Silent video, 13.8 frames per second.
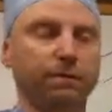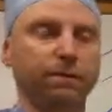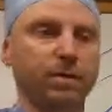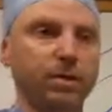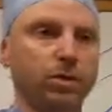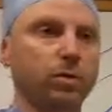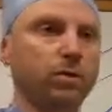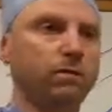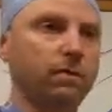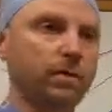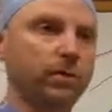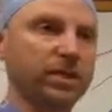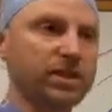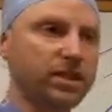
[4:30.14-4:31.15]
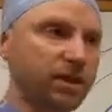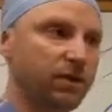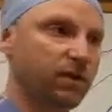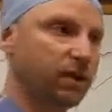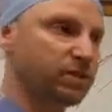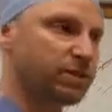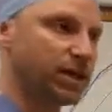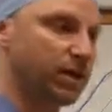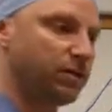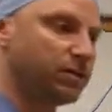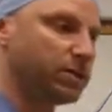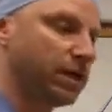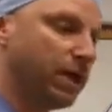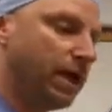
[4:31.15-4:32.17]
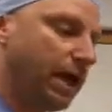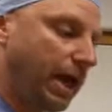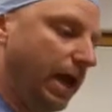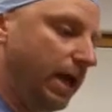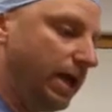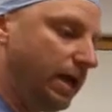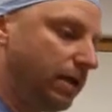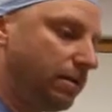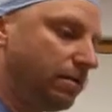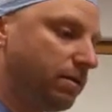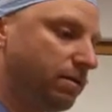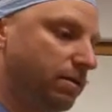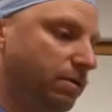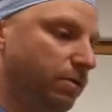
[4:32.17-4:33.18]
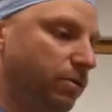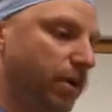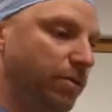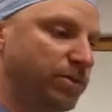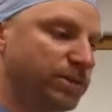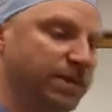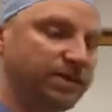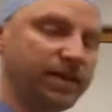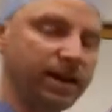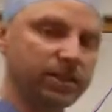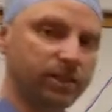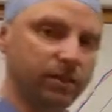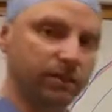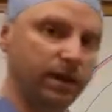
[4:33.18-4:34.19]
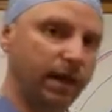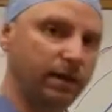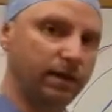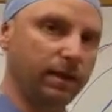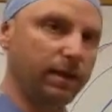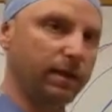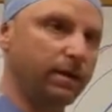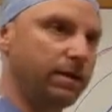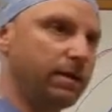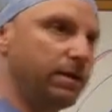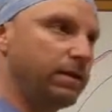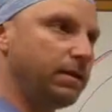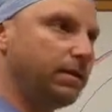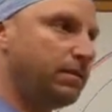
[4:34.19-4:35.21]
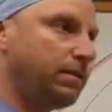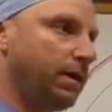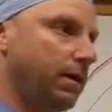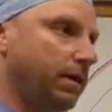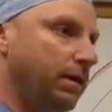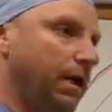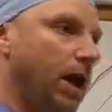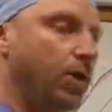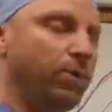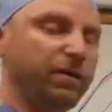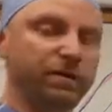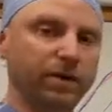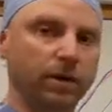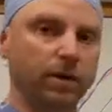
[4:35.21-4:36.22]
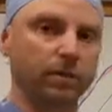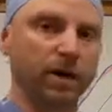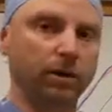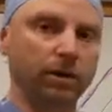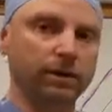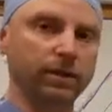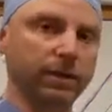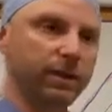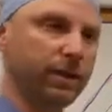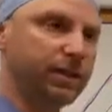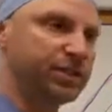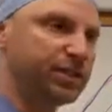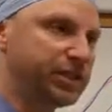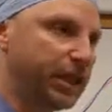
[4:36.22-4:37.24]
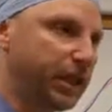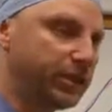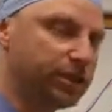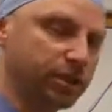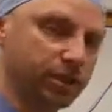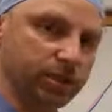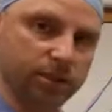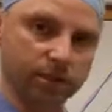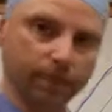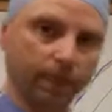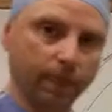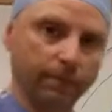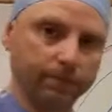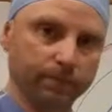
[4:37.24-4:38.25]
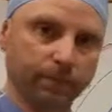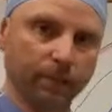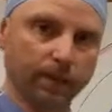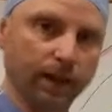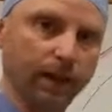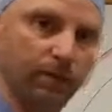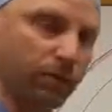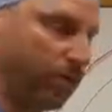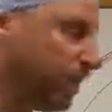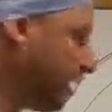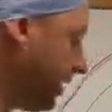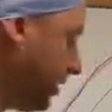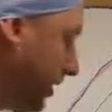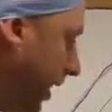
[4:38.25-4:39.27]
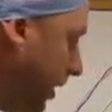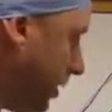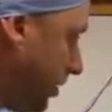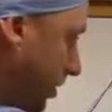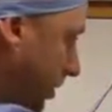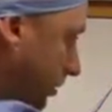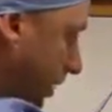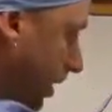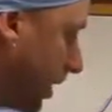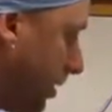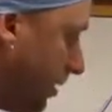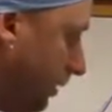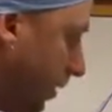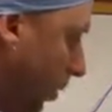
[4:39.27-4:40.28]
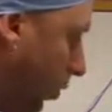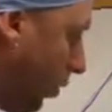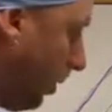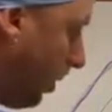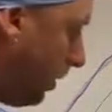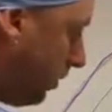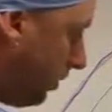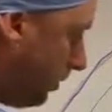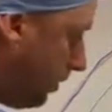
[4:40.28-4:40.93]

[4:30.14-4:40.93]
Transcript: view of what we see of ourselves and the representation of that and how we feel about it changes. And the reason it changes is because of the core.